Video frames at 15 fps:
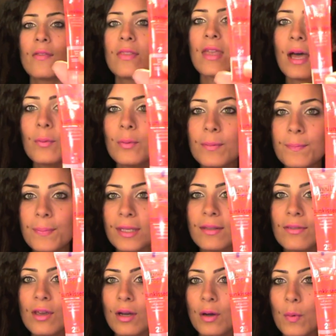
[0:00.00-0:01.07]
That would be
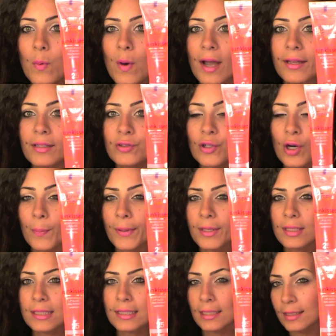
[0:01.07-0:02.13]
the Hawaiian
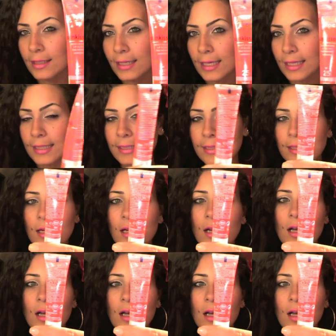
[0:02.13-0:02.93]
Tropical Sun Kissed